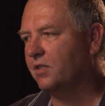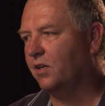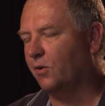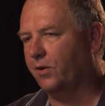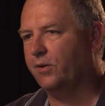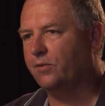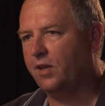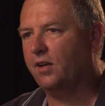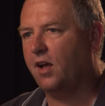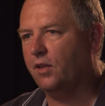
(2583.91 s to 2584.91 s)
like I said earlier,
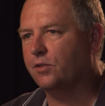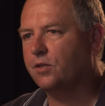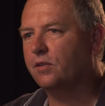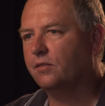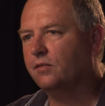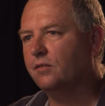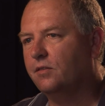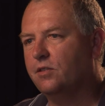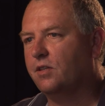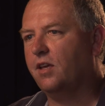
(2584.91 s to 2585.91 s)
technology.
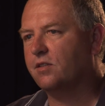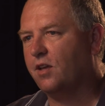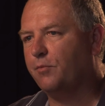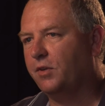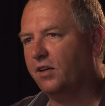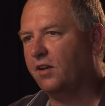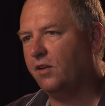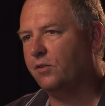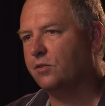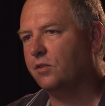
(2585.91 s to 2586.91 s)
You just can't stop
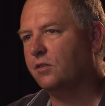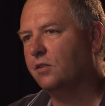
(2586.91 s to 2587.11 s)
technology.